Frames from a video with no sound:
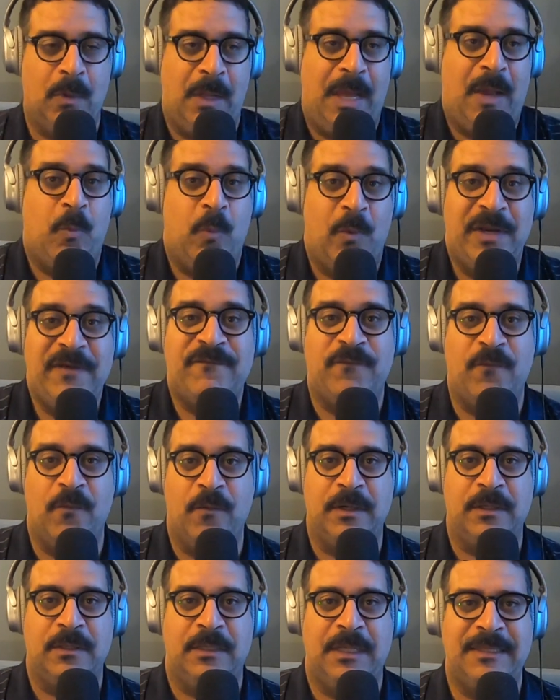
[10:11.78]
Well, I went
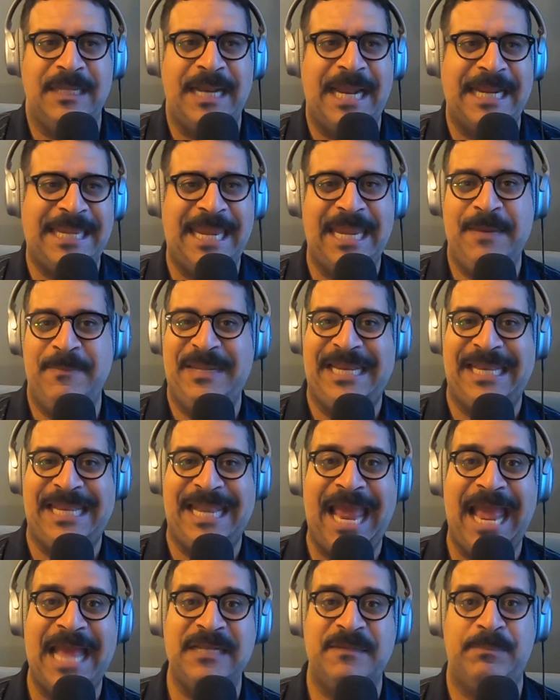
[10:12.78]
for it. And then I came in
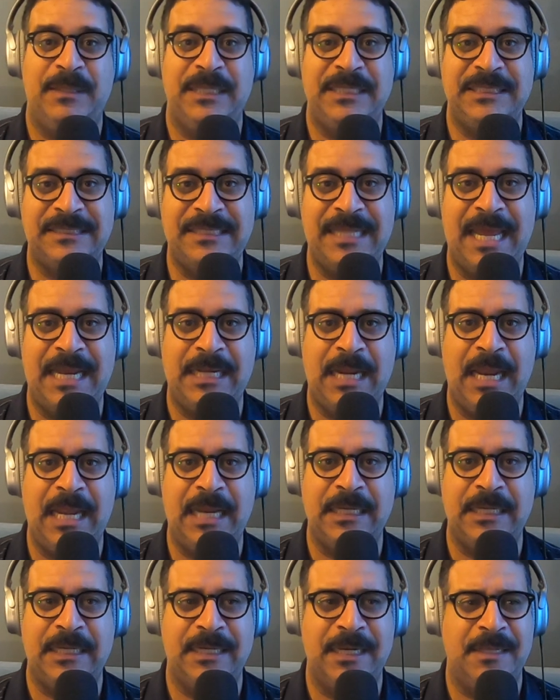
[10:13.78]
last place that
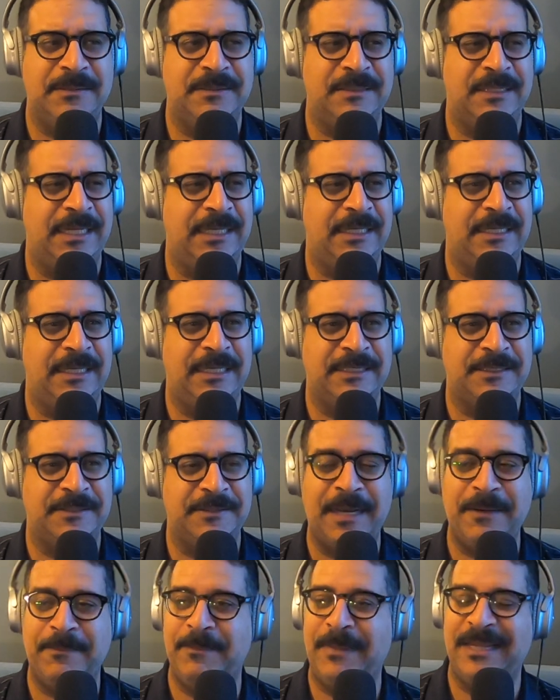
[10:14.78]
night. And I was like,
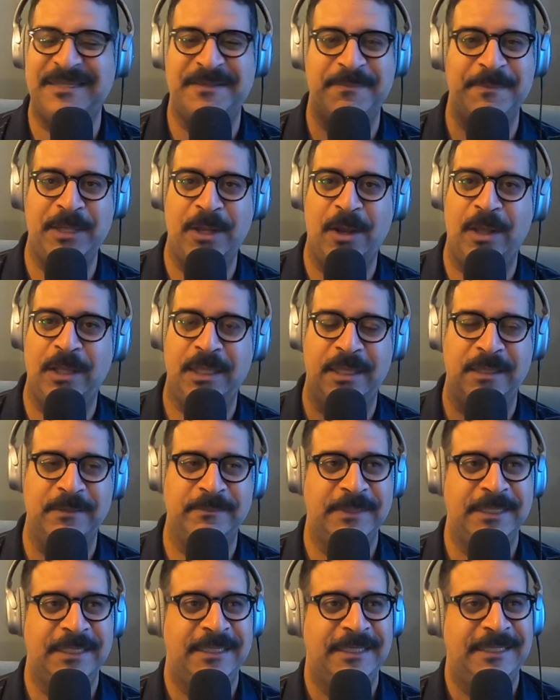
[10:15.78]
so that messed me all
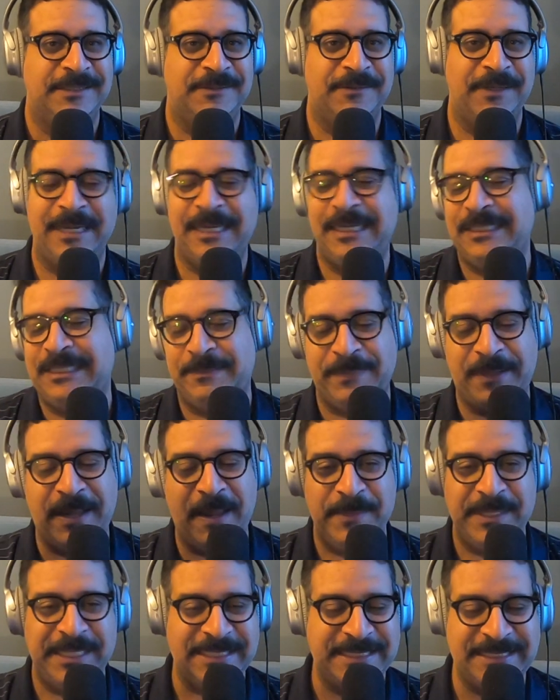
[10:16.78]
up. So I ended up
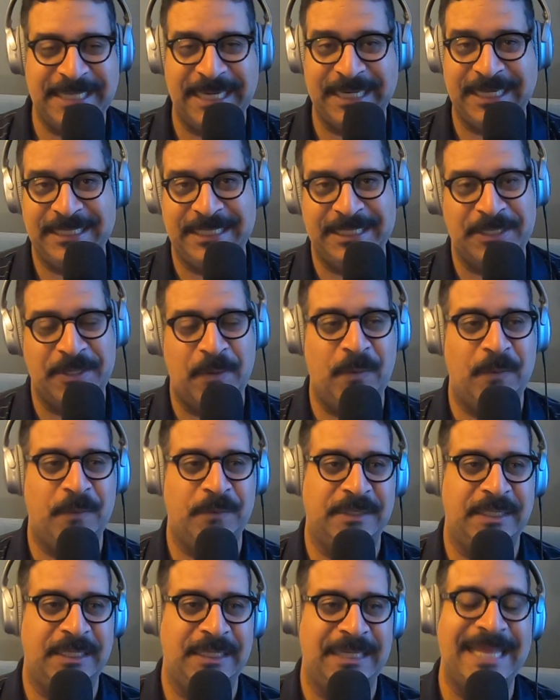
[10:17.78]
coming in second in the
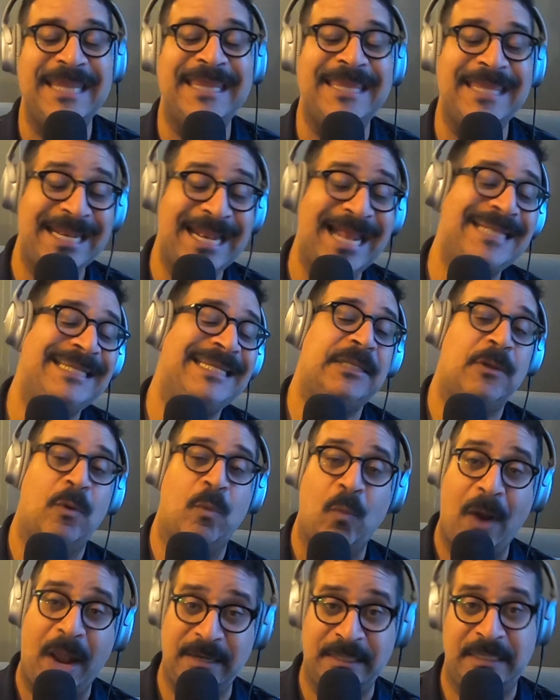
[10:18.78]
whole thing. And then I did
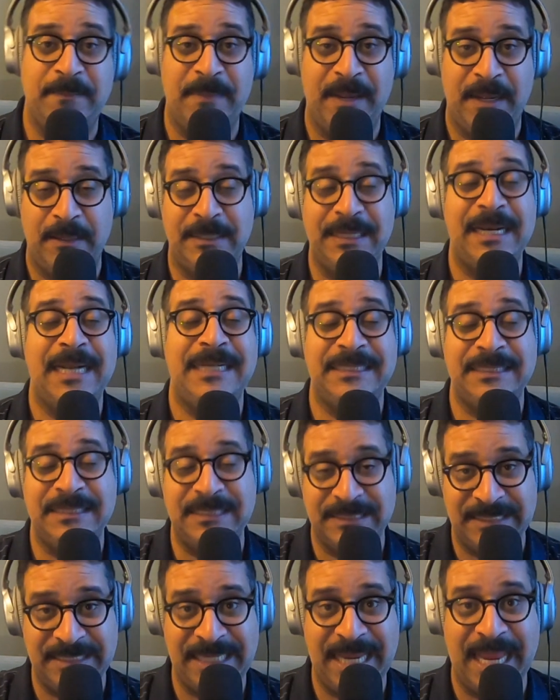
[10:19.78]
the Rocky Mountain. Then I
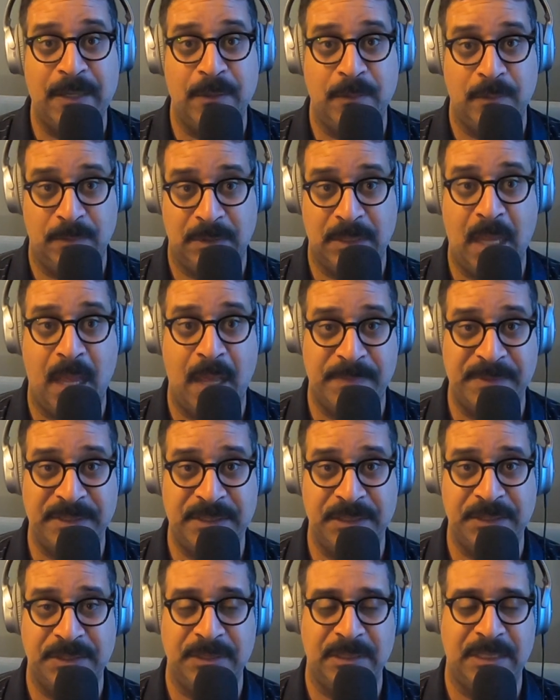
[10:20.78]
did the Seattle
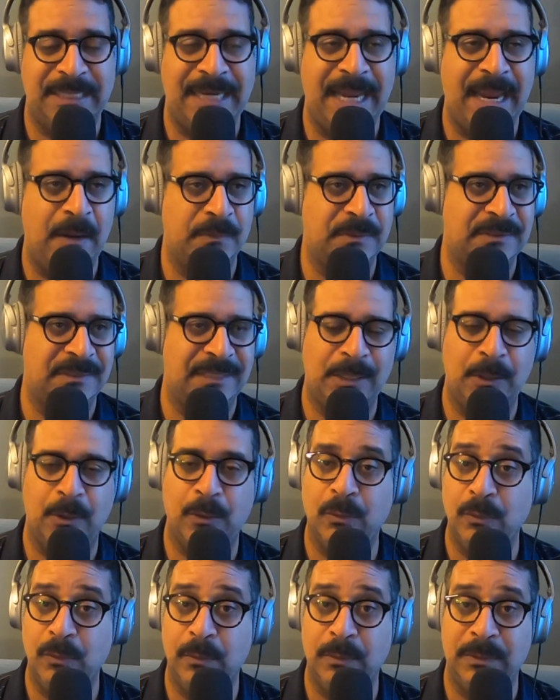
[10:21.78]
competition. And that was
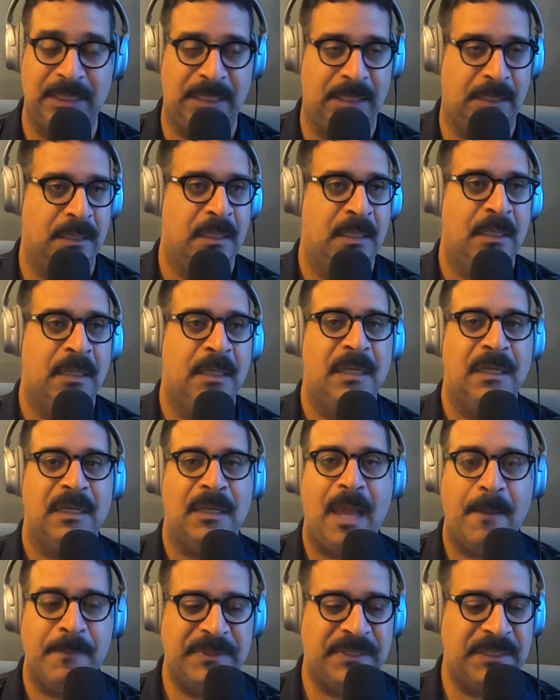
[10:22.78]
like grueling.
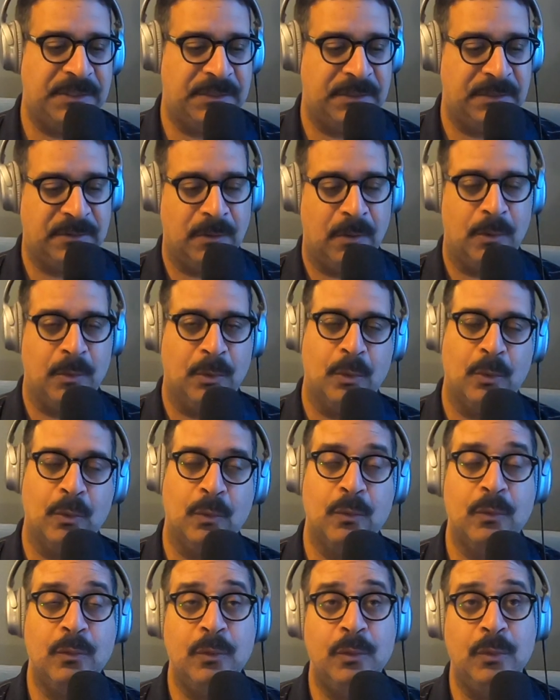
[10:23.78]
Competitions are
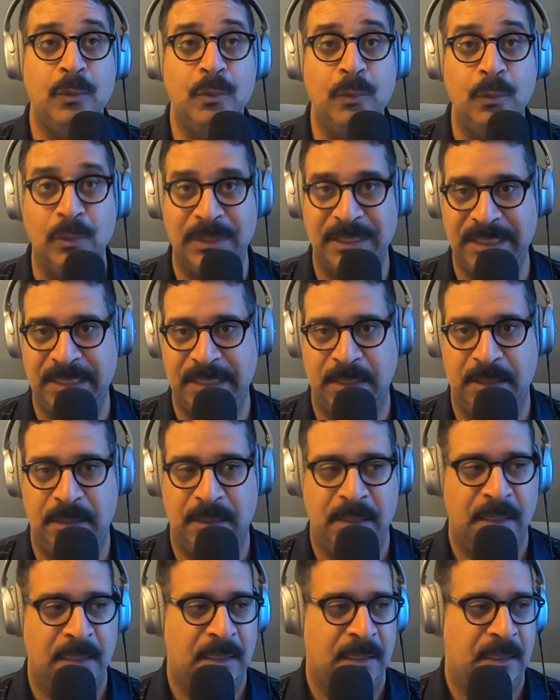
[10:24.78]

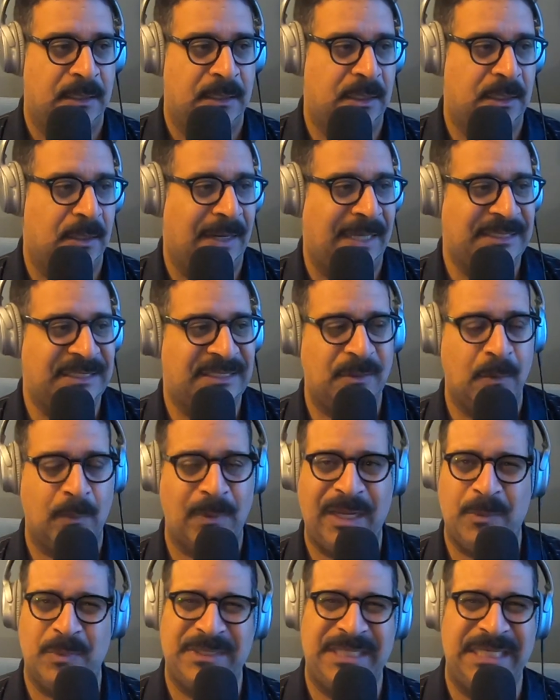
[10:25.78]
grueling. I just
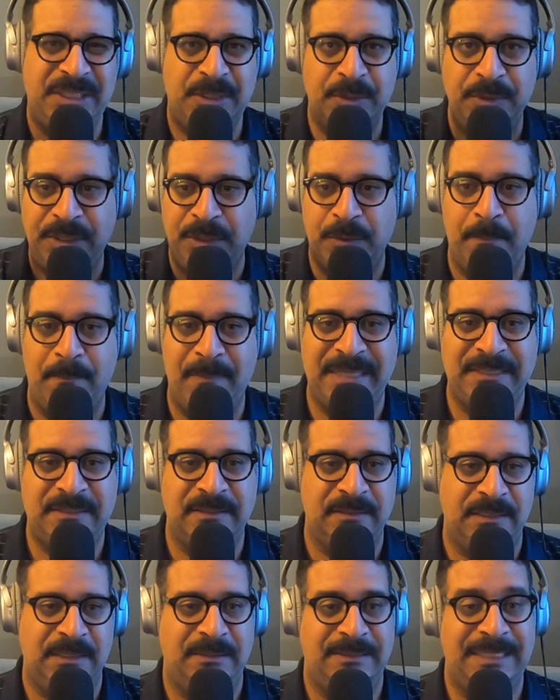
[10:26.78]
don't like what they do to you
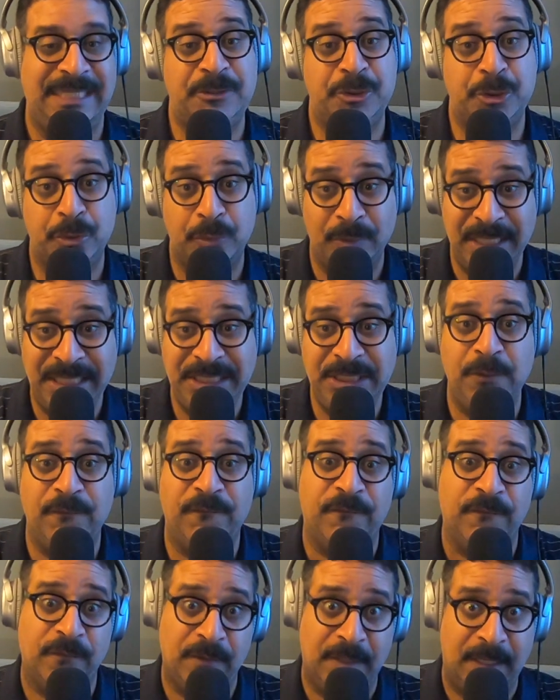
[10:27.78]
mentally. They train
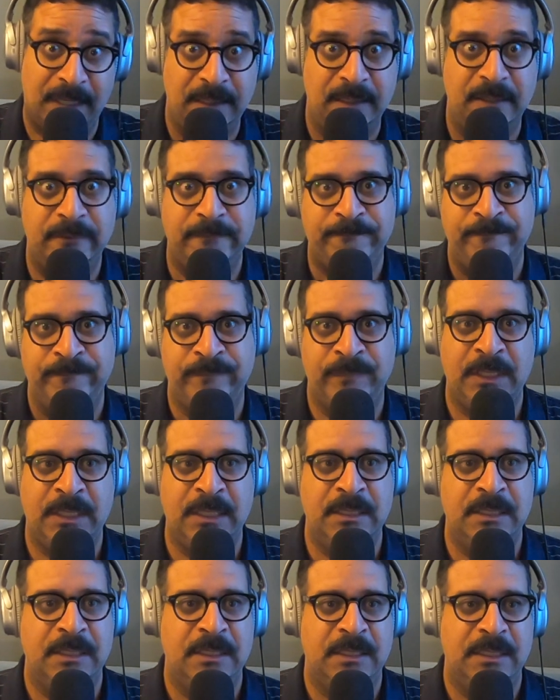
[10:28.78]
you for like,
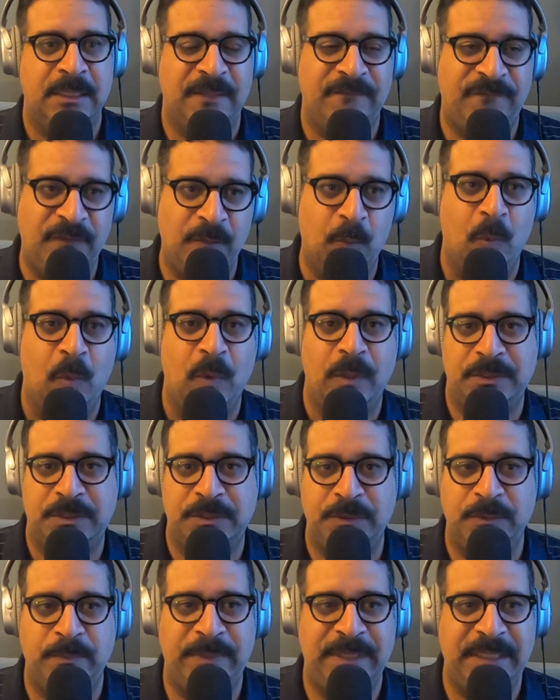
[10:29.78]
if you
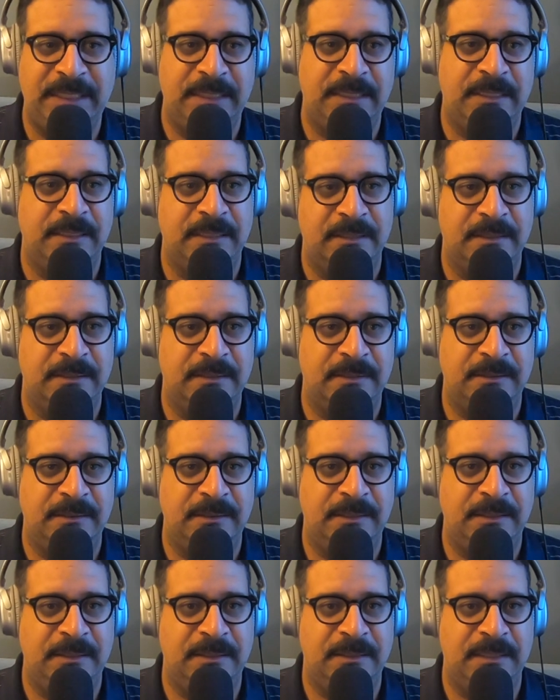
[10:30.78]
want to be
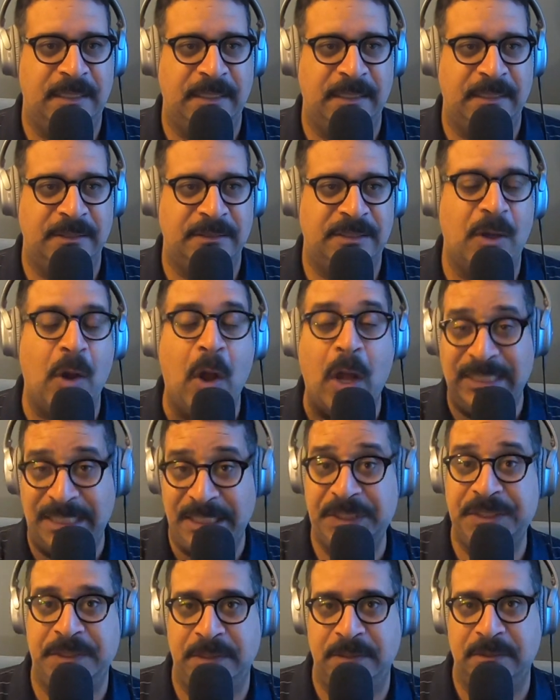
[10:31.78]
like to
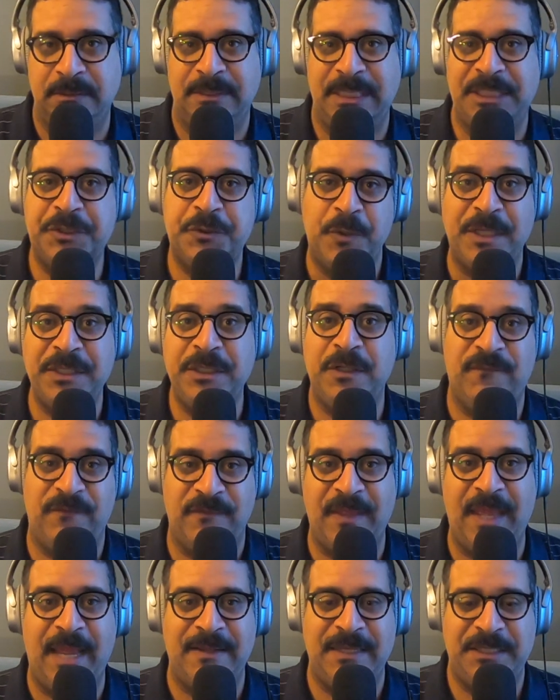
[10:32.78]
audition, they train you
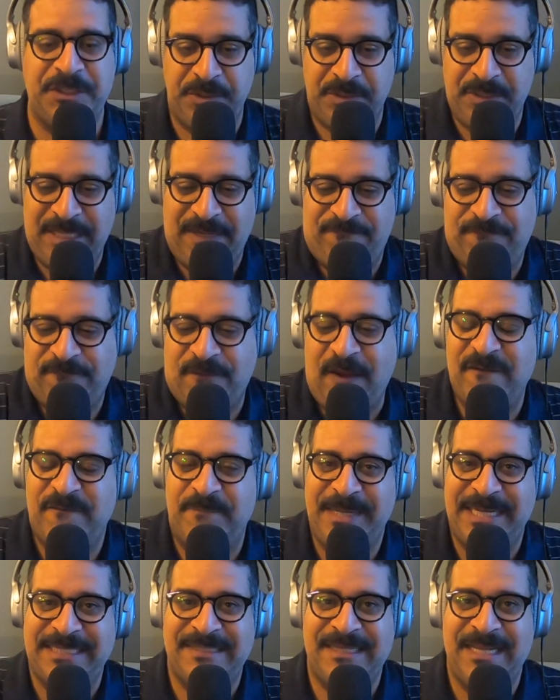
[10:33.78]
for that. They train you that
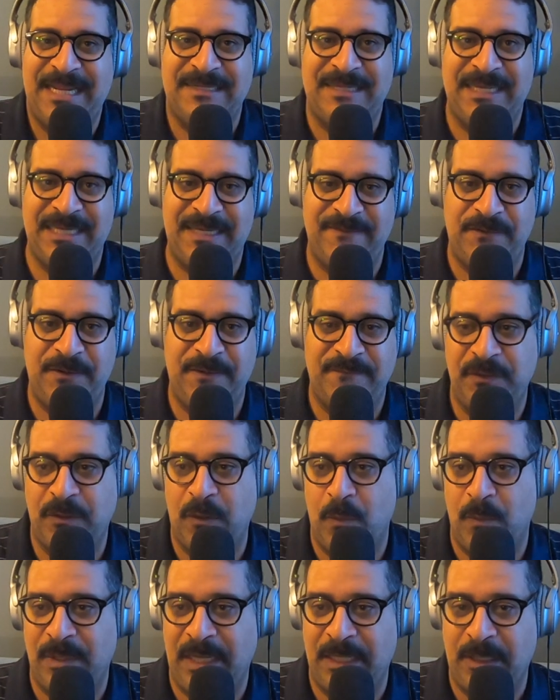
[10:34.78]
5-minute sets. Like if you have
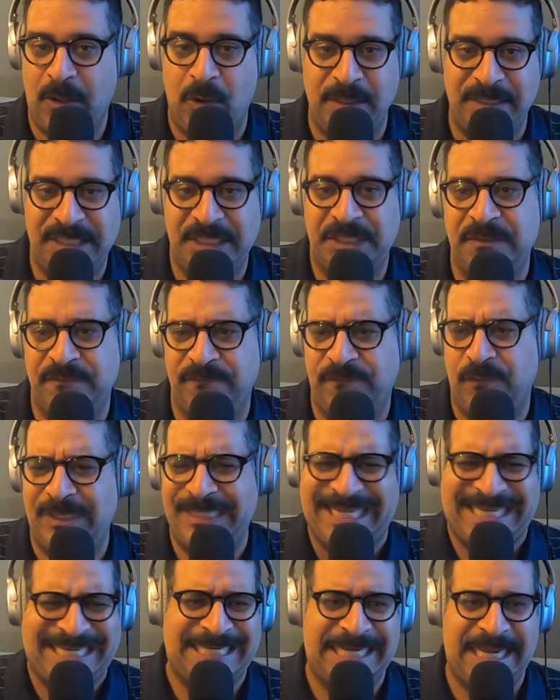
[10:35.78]
to go and like audition
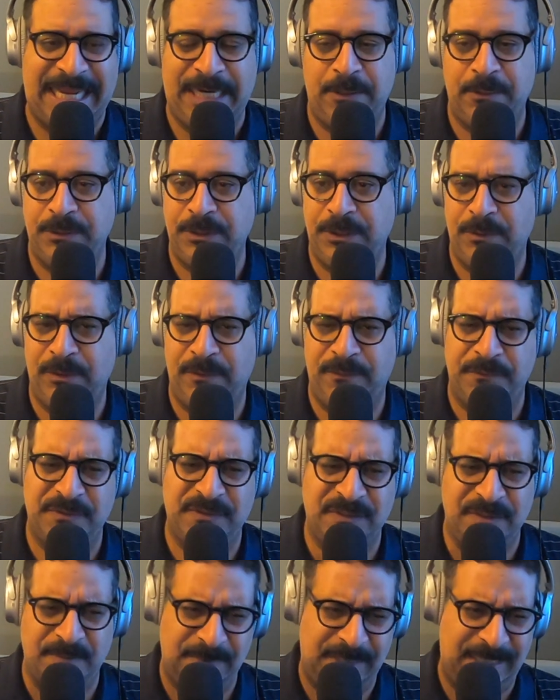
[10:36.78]
for a late night, or
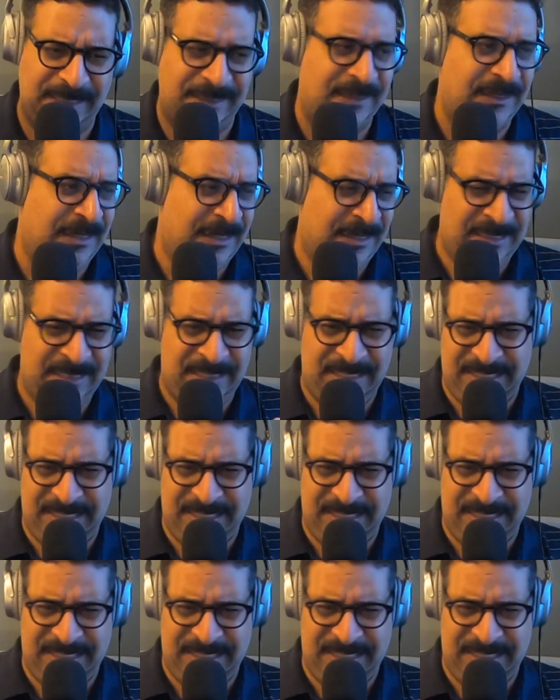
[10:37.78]
there's some like